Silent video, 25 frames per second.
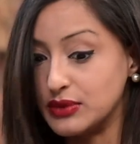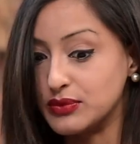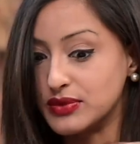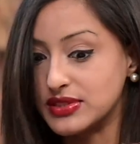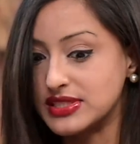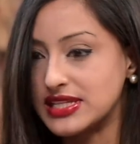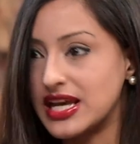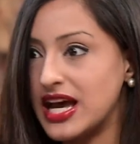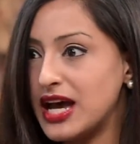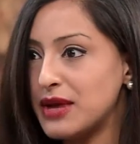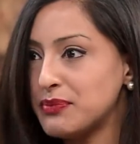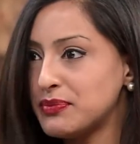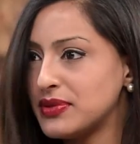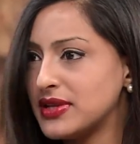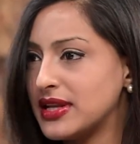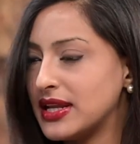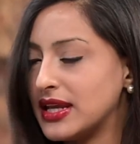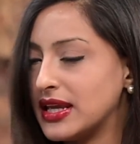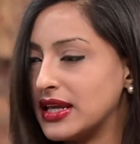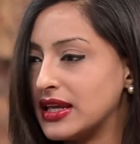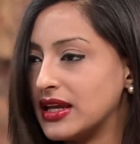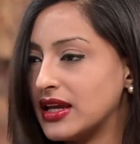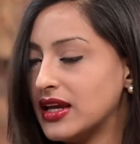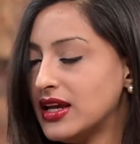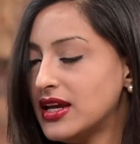it was
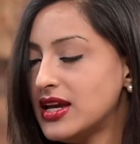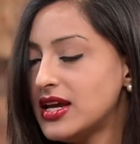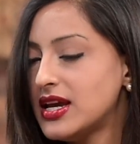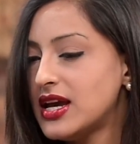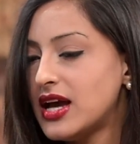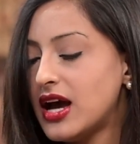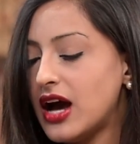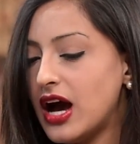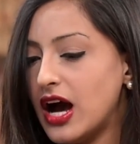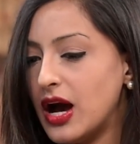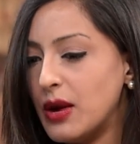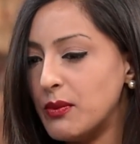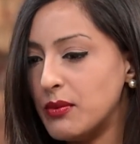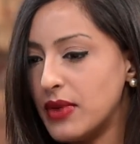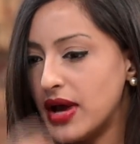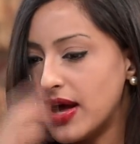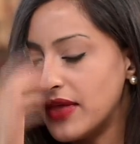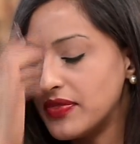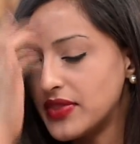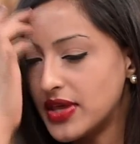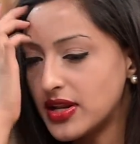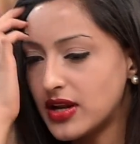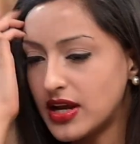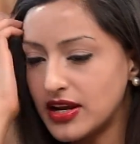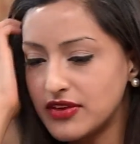happening.
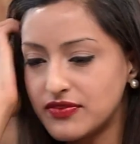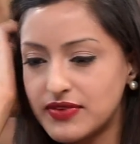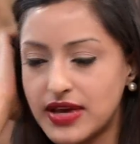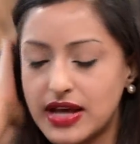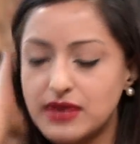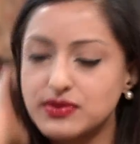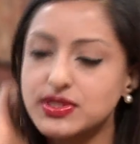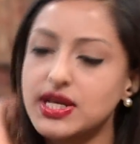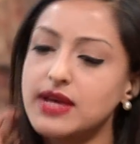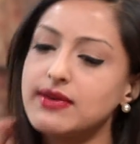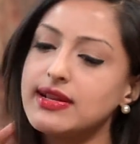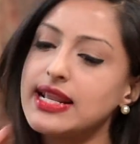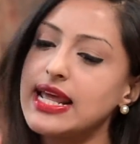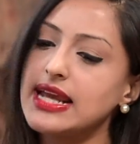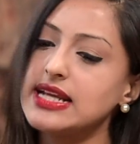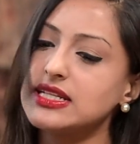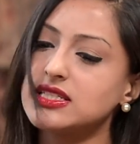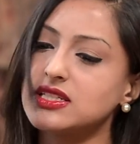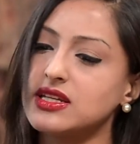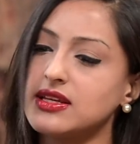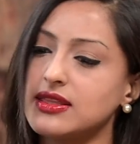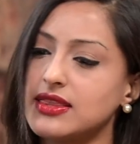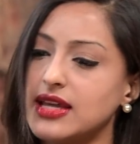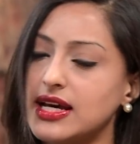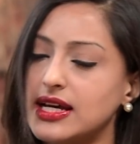And then I found out
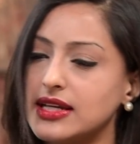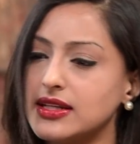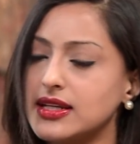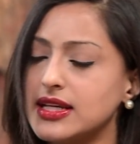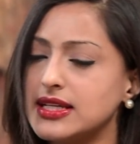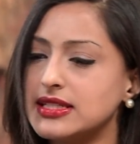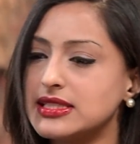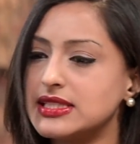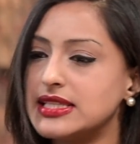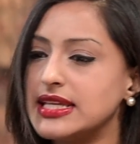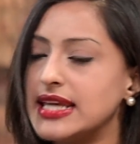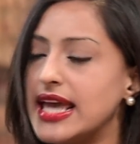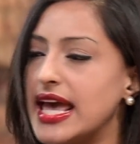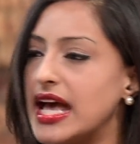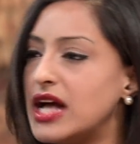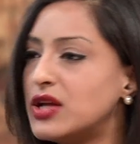later that it's the